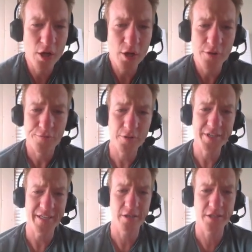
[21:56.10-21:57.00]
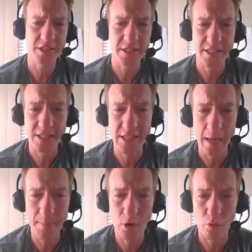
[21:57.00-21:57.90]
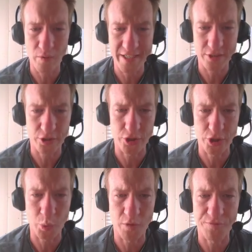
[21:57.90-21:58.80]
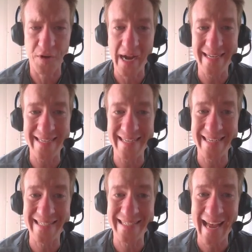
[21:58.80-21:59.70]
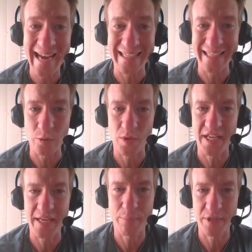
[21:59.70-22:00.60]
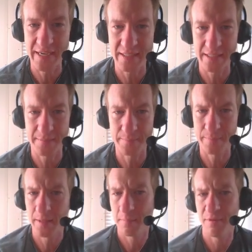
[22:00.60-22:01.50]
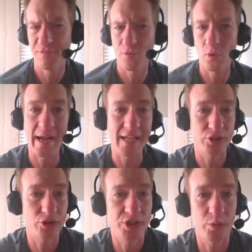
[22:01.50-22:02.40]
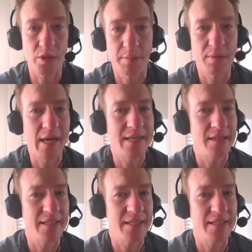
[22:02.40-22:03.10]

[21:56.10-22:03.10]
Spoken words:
For years, some researchers were finding exactly what they had predicted. Before estrogen was applied to the